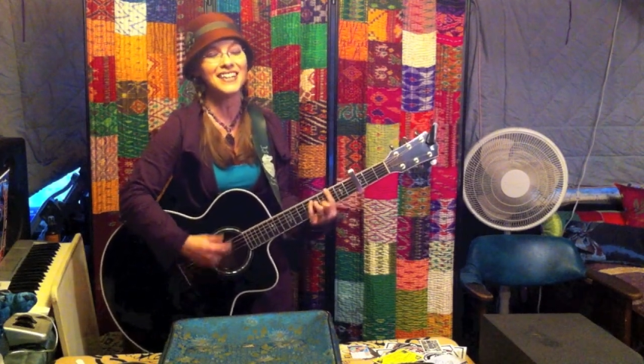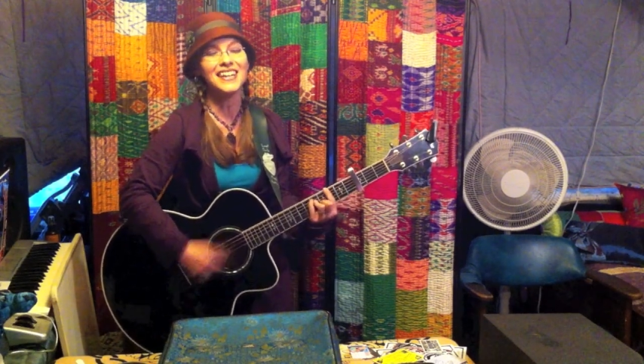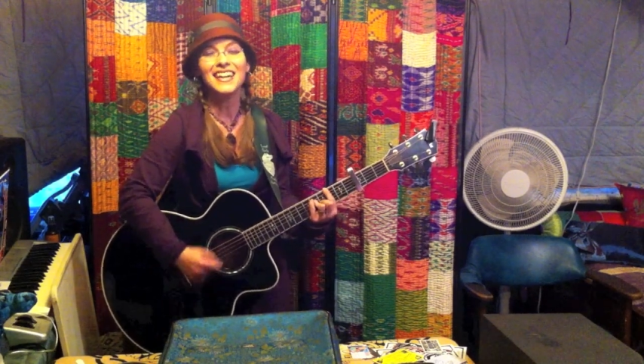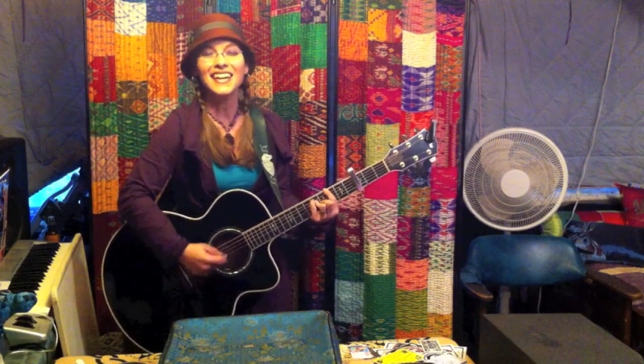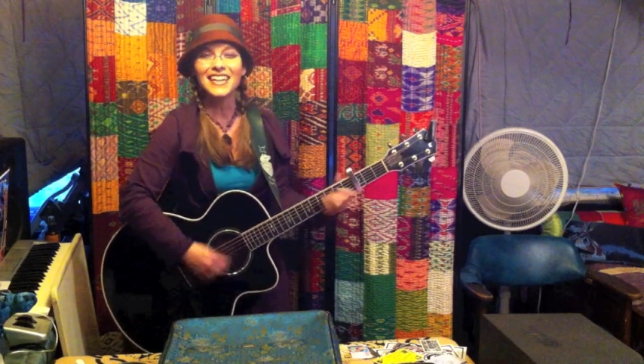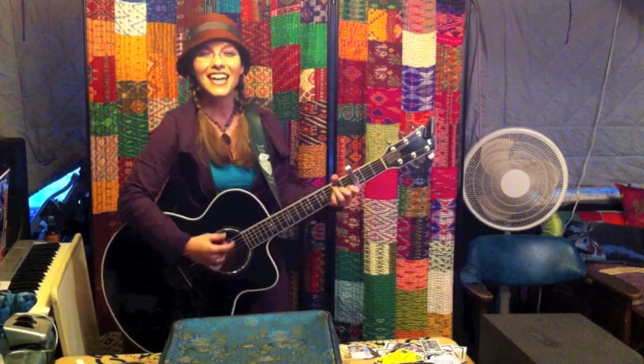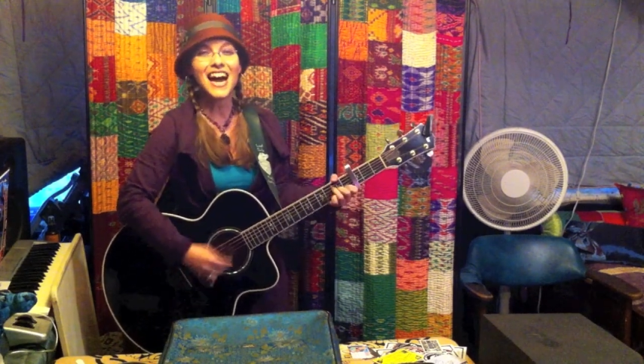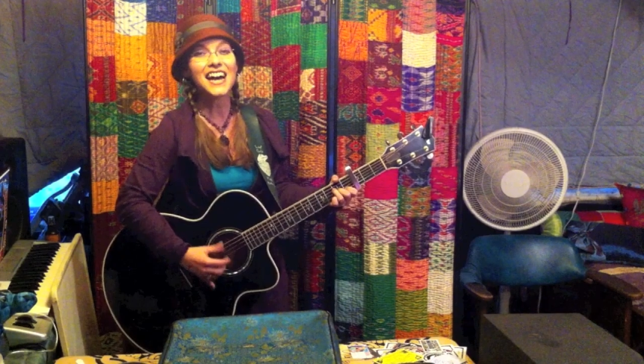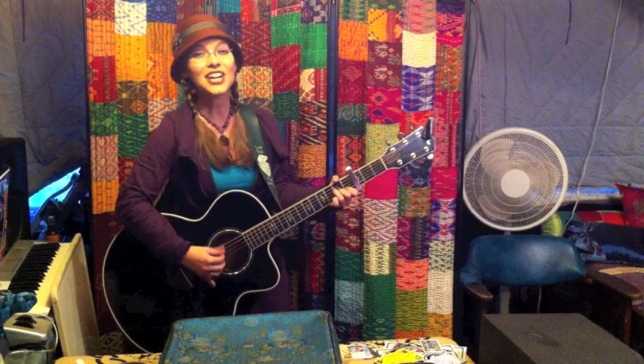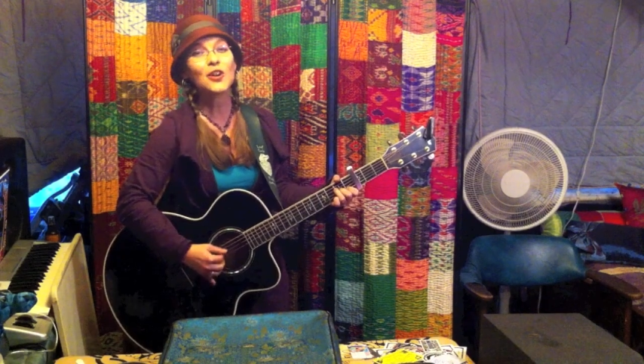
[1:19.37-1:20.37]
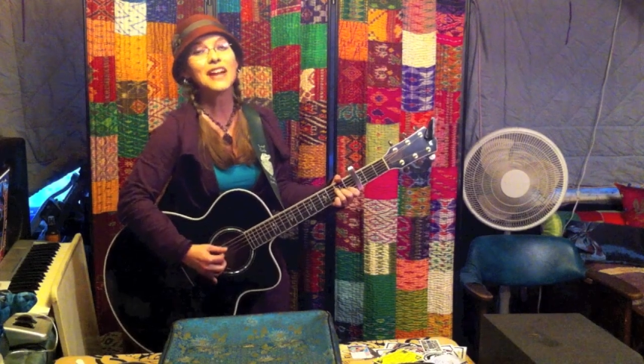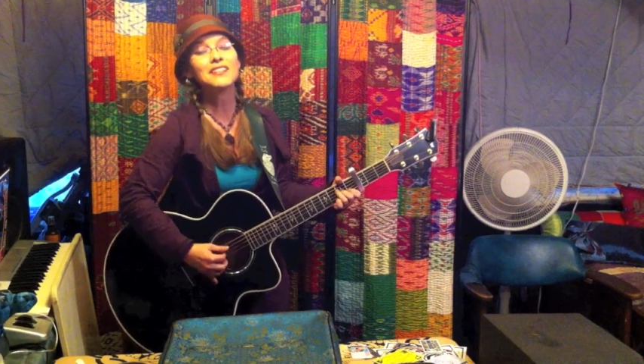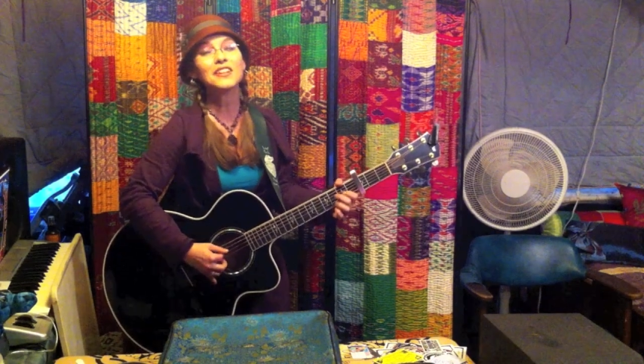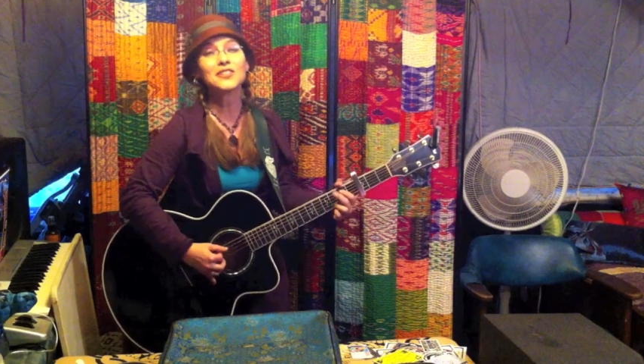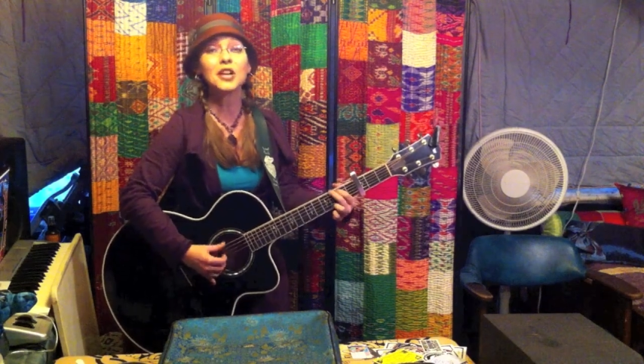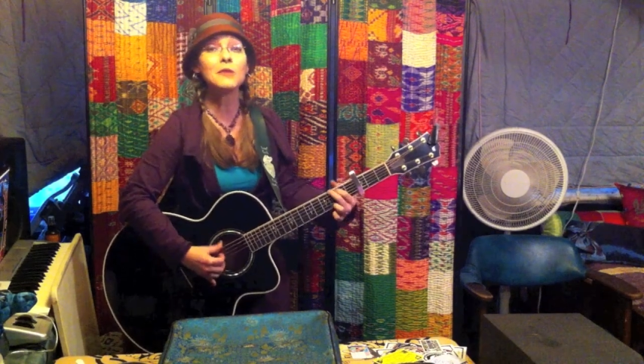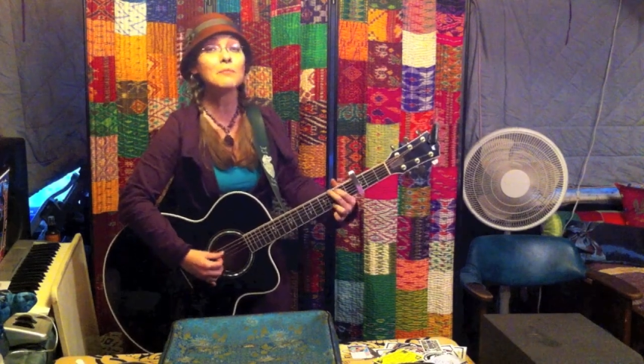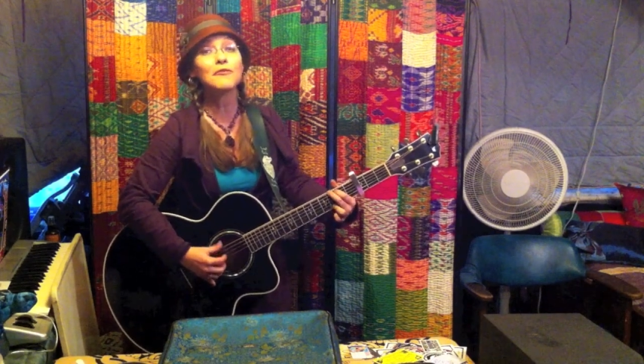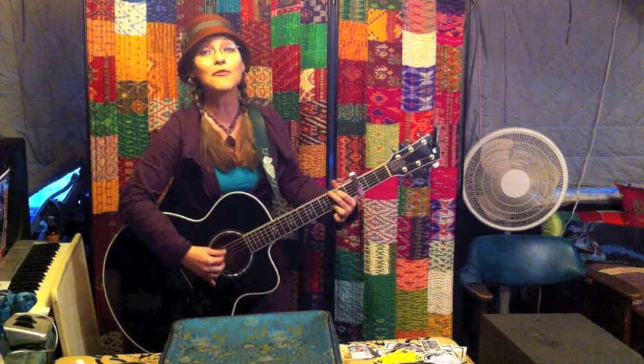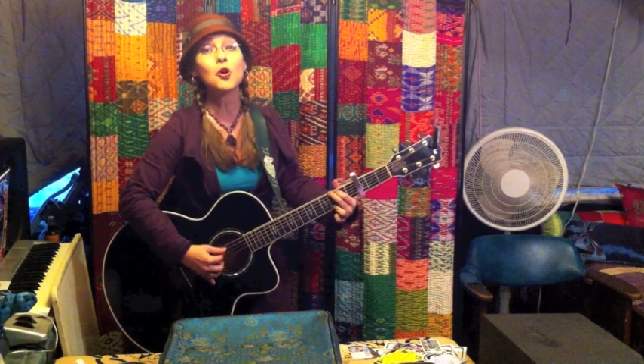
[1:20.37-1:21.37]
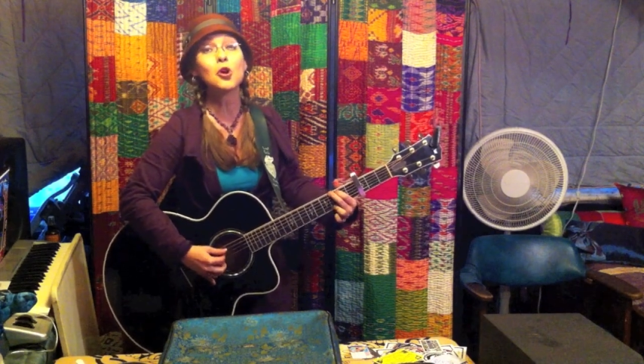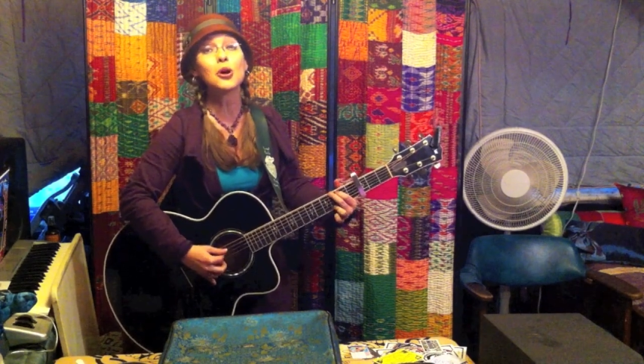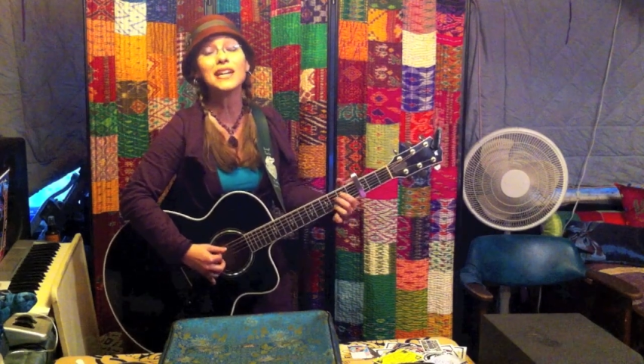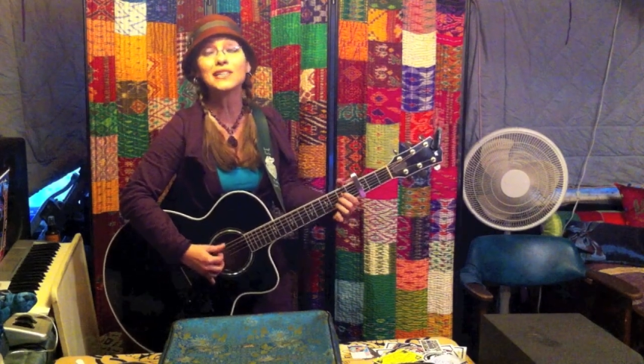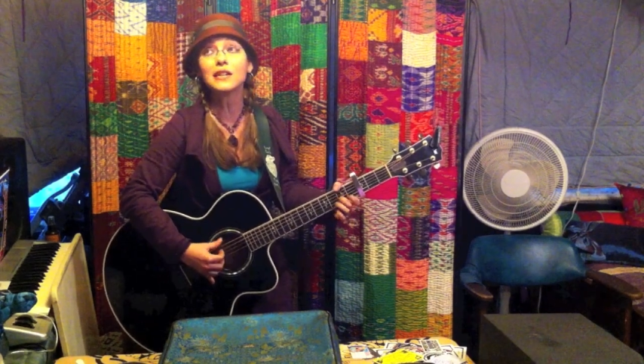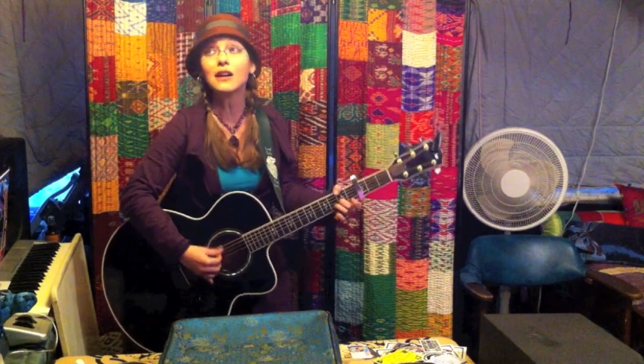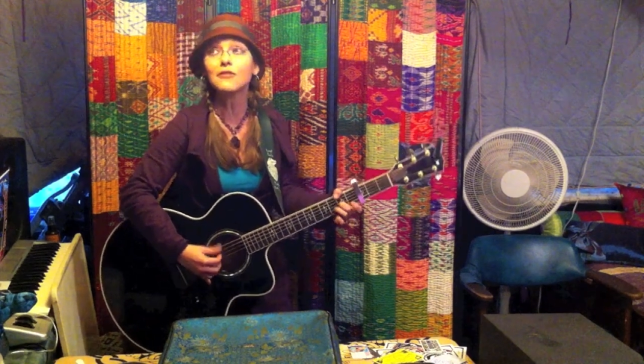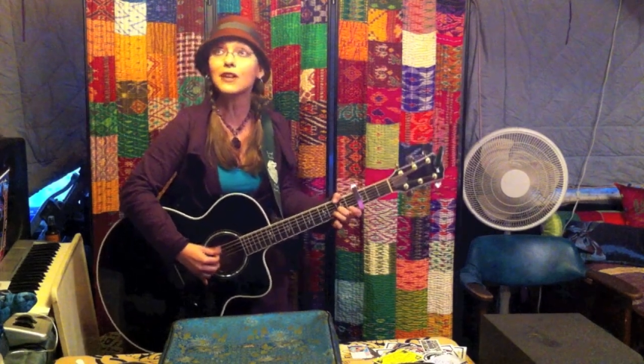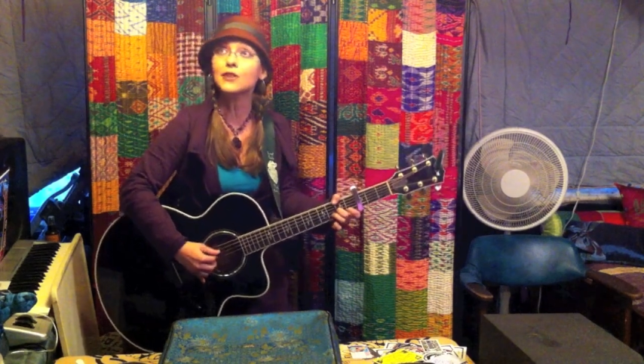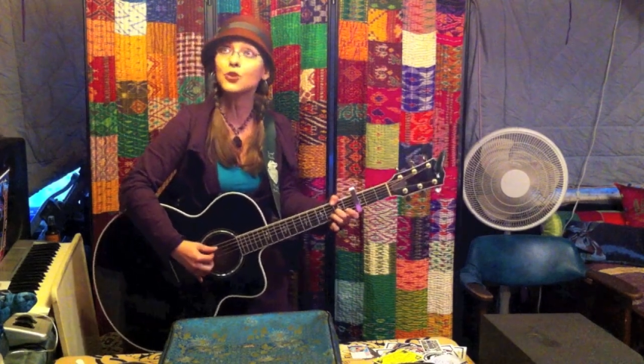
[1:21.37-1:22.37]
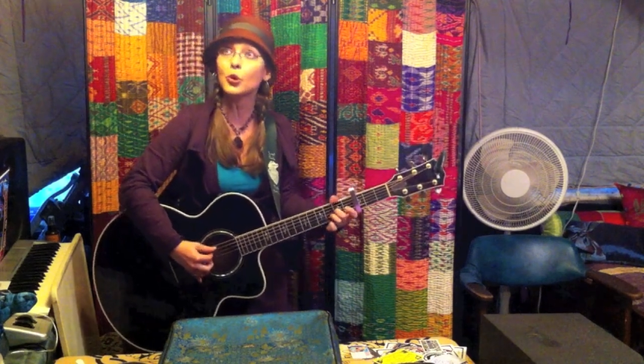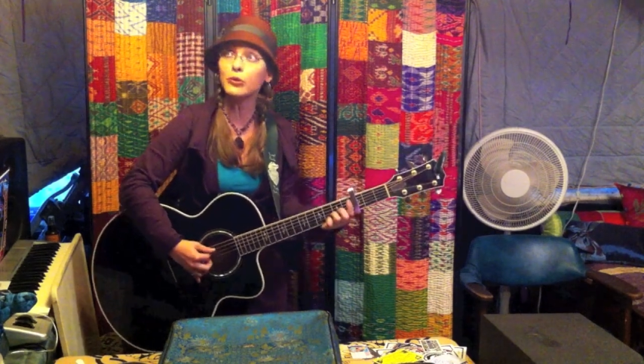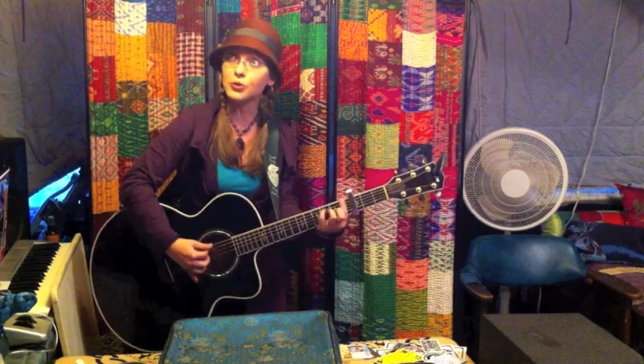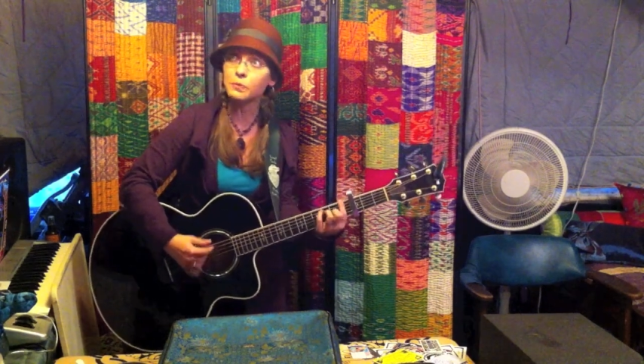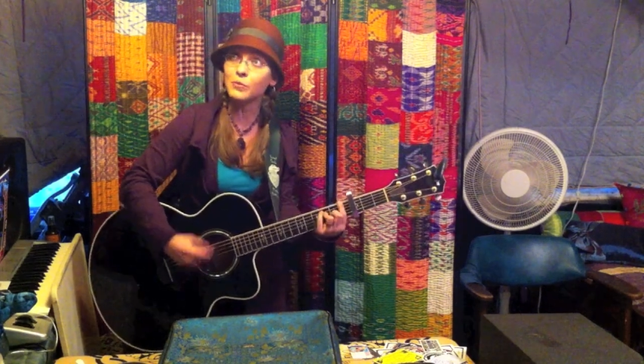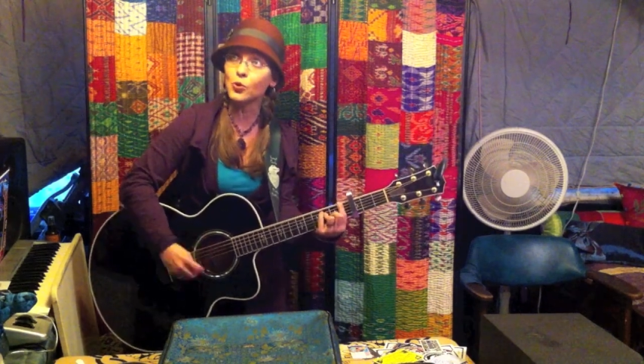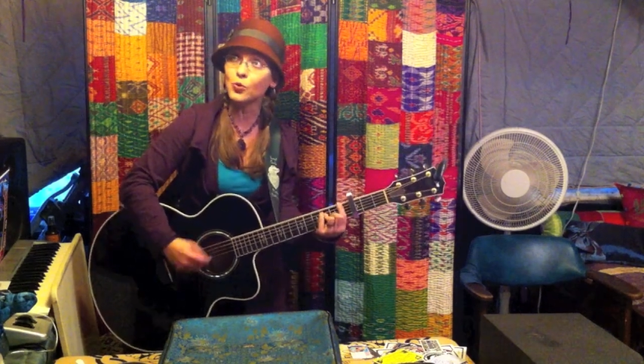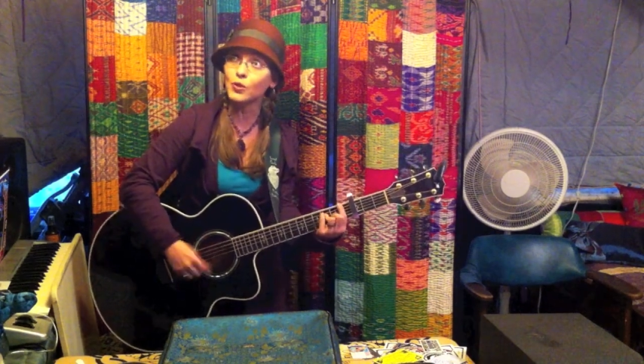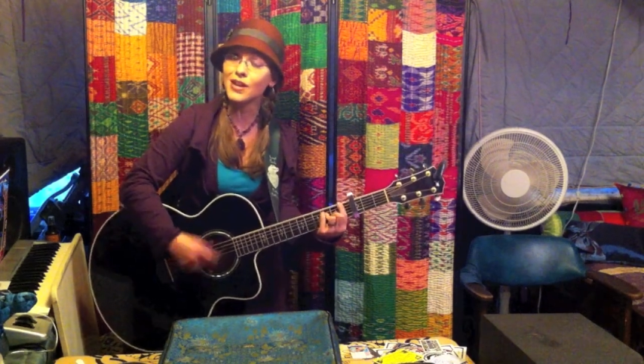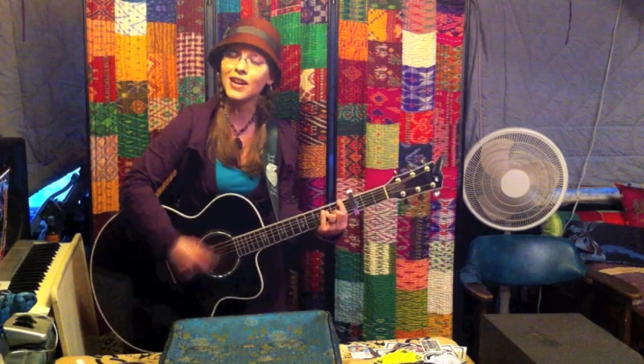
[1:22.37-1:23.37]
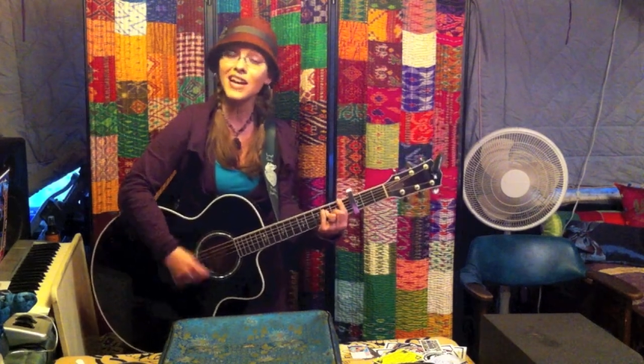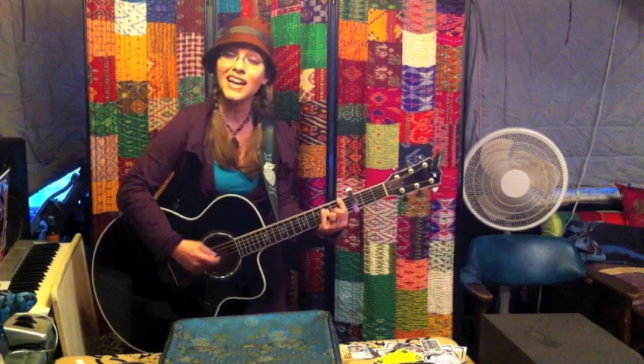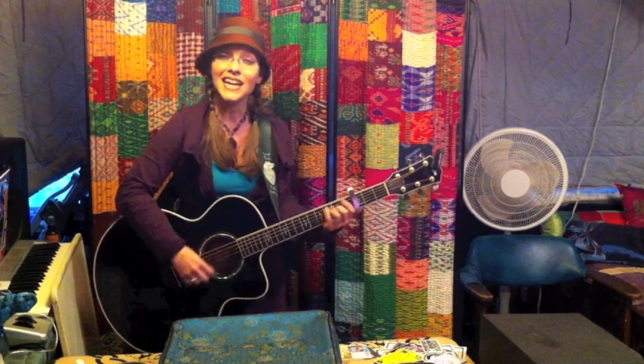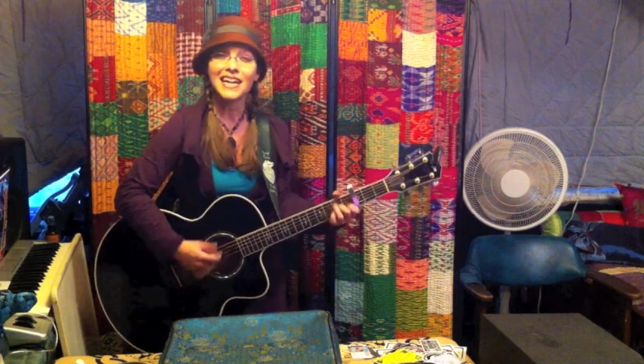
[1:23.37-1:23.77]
You gotta greet the sun before his lovely daughter moon.